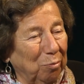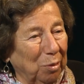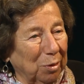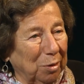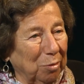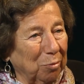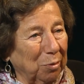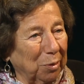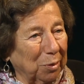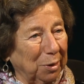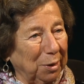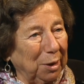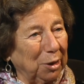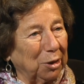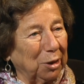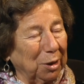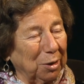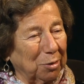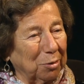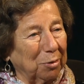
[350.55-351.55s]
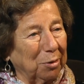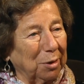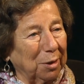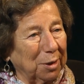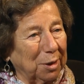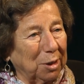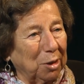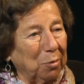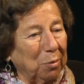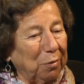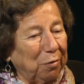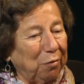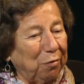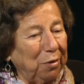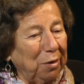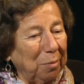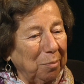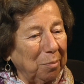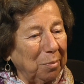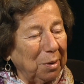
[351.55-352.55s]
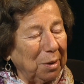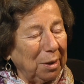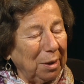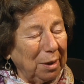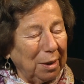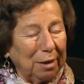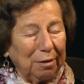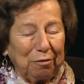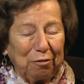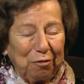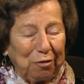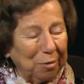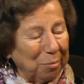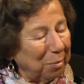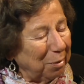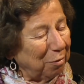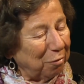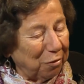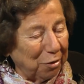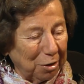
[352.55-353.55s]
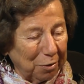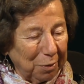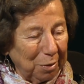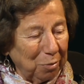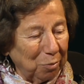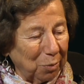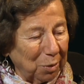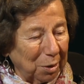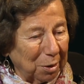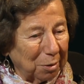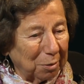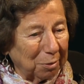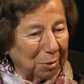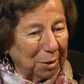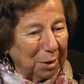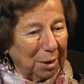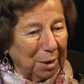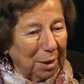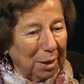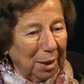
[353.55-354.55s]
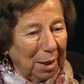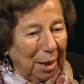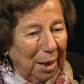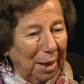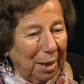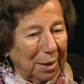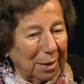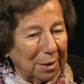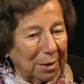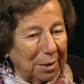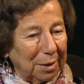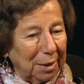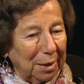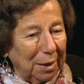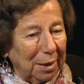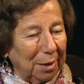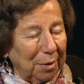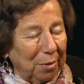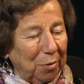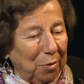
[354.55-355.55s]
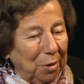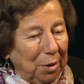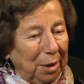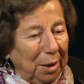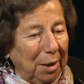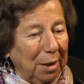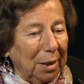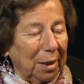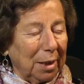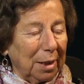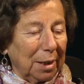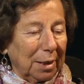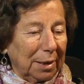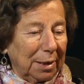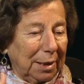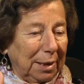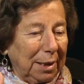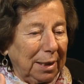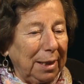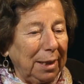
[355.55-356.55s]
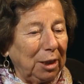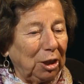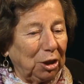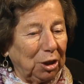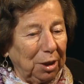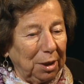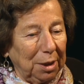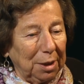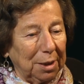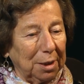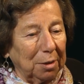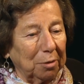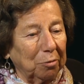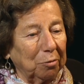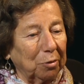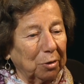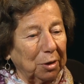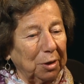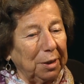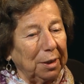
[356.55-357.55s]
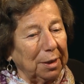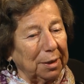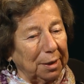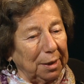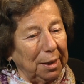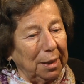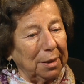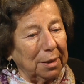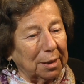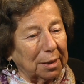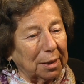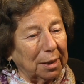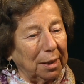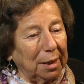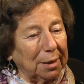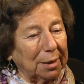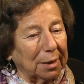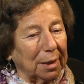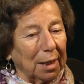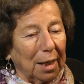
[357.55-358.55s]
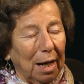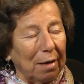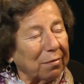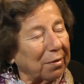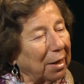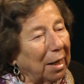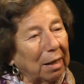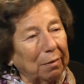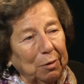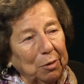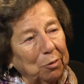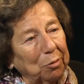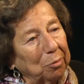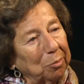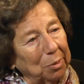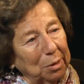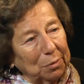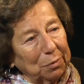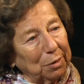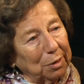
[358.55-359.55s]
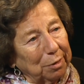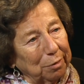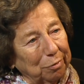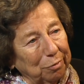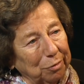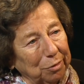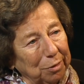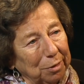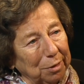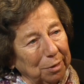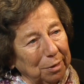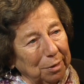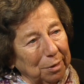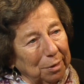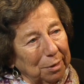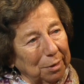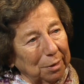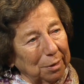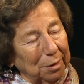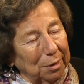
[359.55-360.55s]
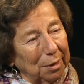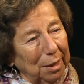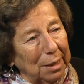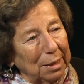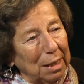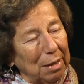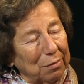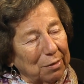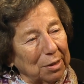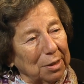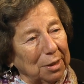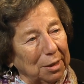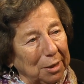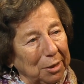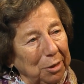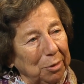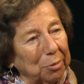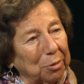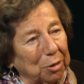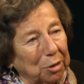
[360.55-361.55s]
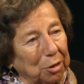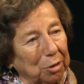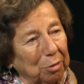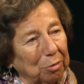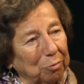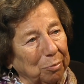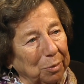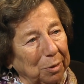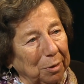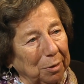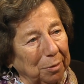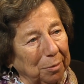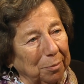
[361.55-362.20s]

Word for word: what the real teachings are. So it fit me. It fit me very well. Yeah. And the teachings, the learnings, the insights I've carried all my life, mm. and they've continued to serve me.